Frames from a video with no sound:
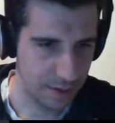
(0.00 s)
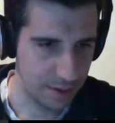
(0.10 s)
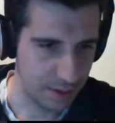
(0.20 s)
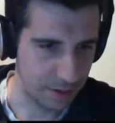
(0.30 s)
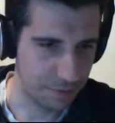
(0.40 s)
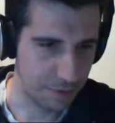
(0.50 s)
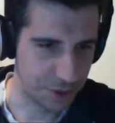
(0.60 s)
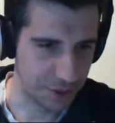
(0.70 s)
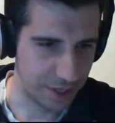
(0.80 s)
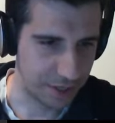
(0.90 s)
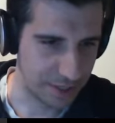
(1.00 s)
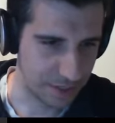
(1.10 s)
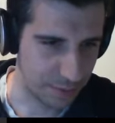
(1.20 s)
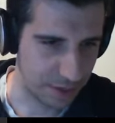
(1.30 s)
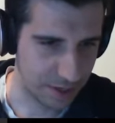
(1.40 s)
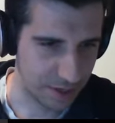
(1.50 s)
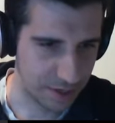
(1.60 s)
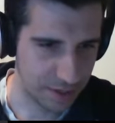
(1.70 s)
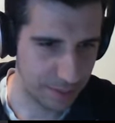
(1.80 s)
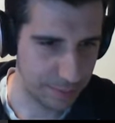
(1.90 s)
unfortunately it doesn't want to.
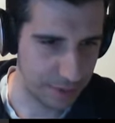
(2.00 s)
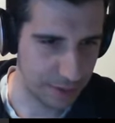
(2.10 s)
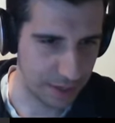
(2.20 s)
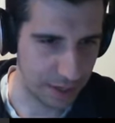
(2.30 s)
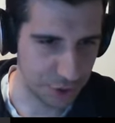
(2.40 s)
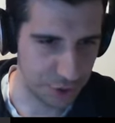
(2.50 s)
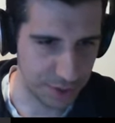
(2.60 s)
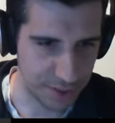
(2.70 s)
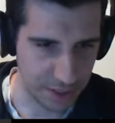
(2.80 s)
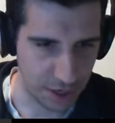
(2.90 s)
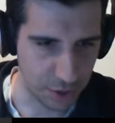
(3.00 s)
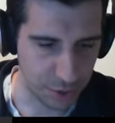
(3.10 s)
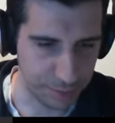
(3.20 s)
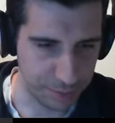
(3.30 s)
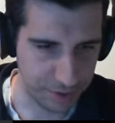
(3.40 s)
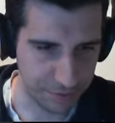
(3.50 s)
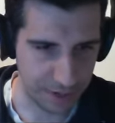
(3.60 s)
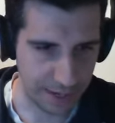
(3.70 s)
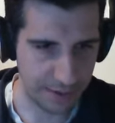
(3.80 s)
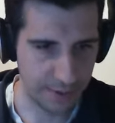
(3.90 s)
Okay, I'll just do this to autocomplete for
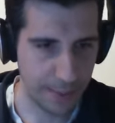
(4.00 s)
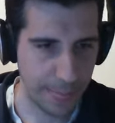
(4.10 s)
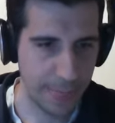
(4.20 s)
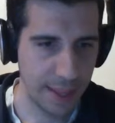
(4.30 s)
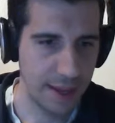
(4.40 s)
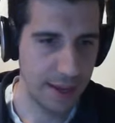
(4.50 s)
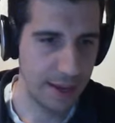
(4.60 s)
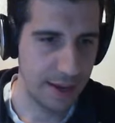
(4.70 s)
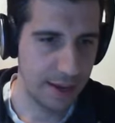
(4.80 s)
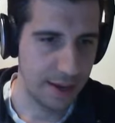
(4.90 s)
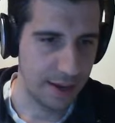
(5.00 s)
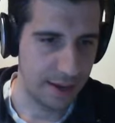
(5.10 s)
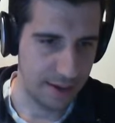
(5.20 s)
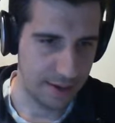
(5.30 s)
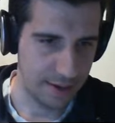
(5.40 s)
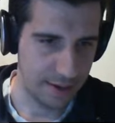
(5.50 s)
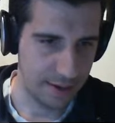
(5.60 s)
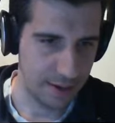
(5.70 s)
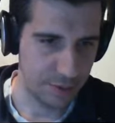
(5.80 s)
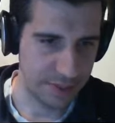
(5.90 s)
now.
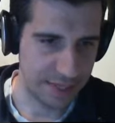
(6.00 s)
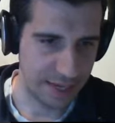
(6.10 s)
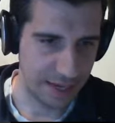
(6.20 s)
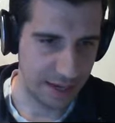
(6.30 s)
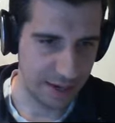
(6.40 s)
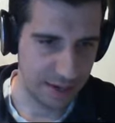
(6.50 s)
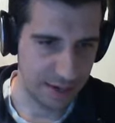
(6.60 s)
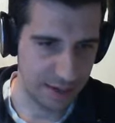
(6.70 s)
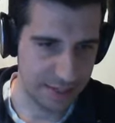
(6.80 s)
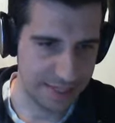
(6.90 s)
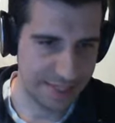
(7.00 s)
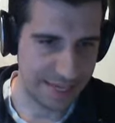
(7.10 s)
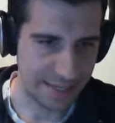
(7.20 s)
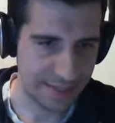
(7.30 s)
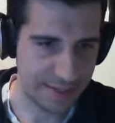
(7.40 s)
And we'll say set